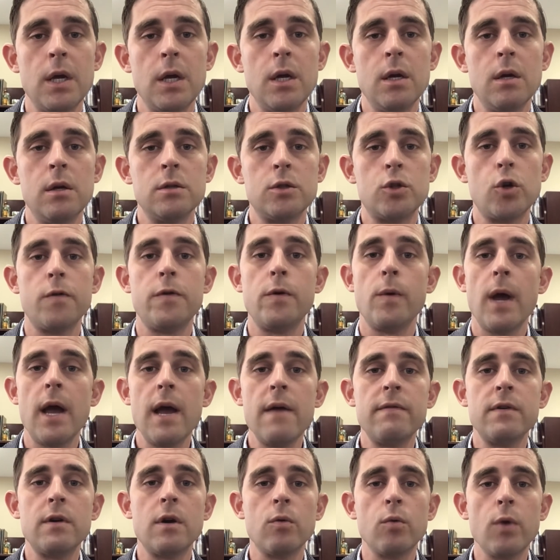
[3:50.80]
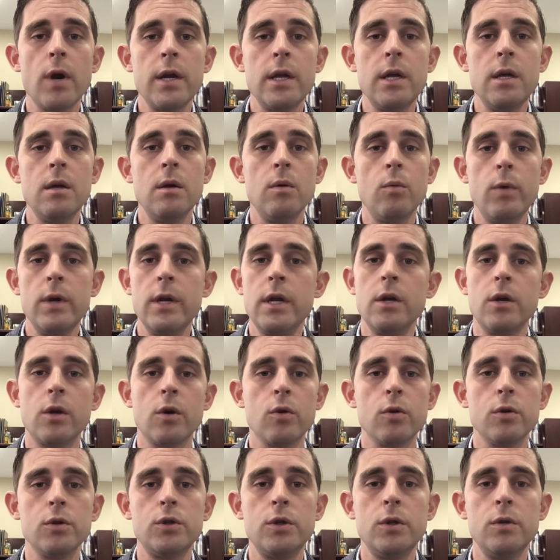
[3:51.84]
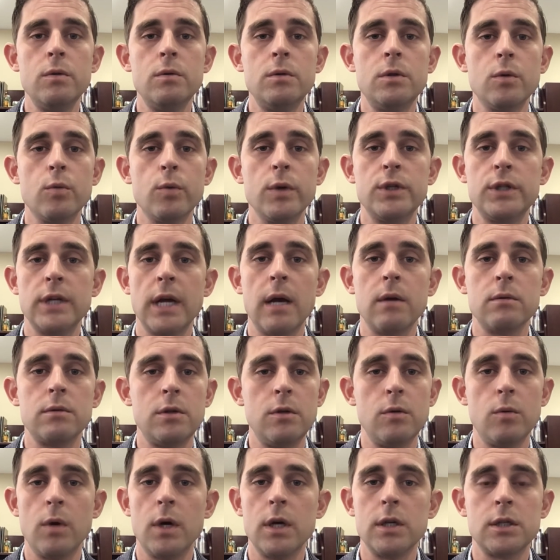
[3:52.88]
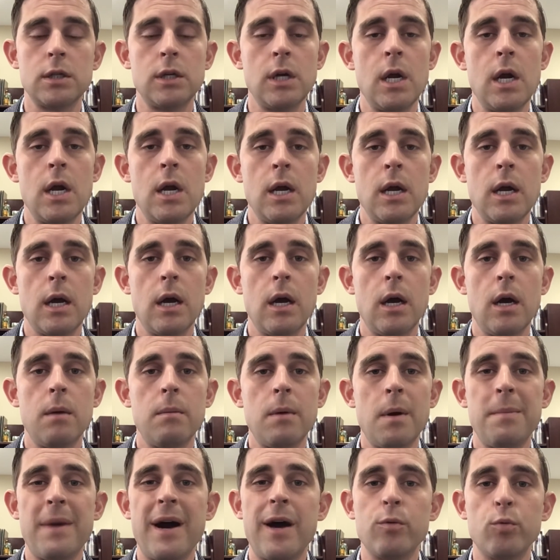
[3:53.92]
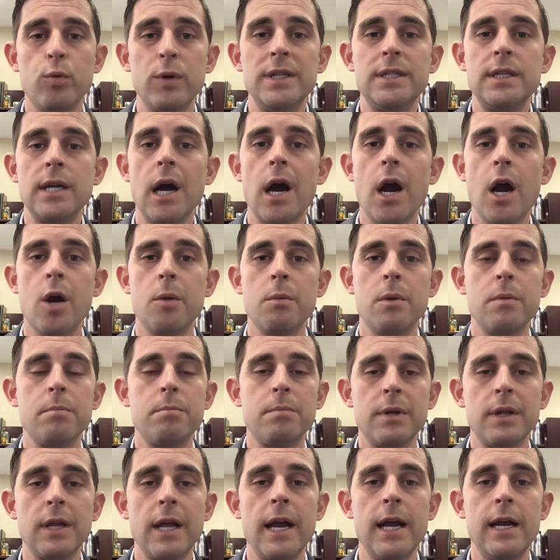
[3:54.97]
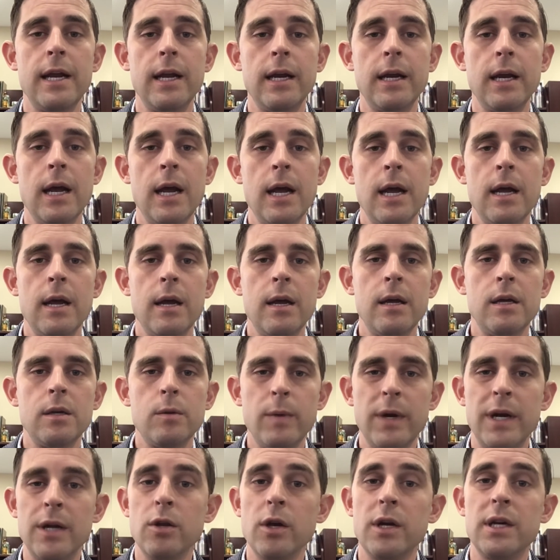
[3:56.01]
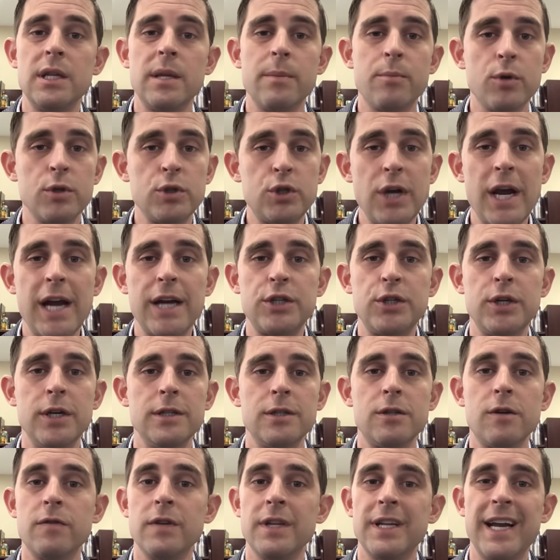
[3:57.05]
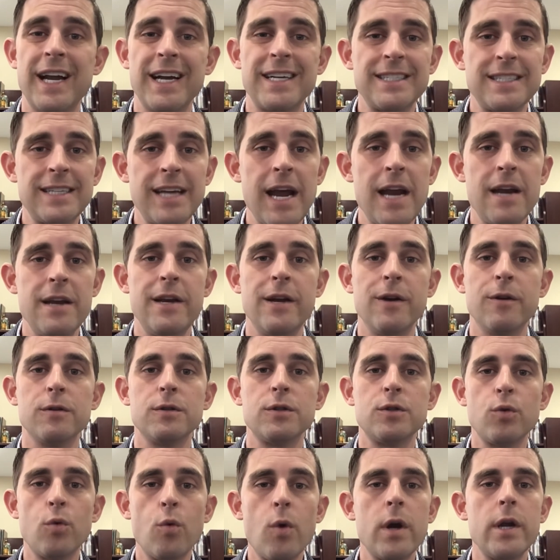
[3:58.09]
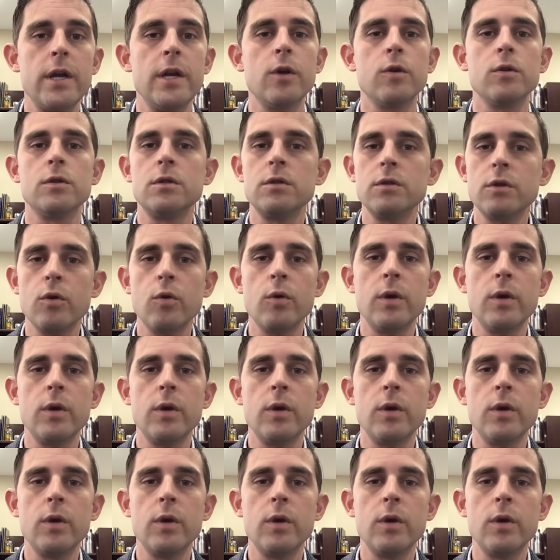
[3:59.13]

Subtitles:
So if you haven't already, we'd encourage you to reach out to us about retirement planning. We can look at the projections over the next 10 years, 20 years, 30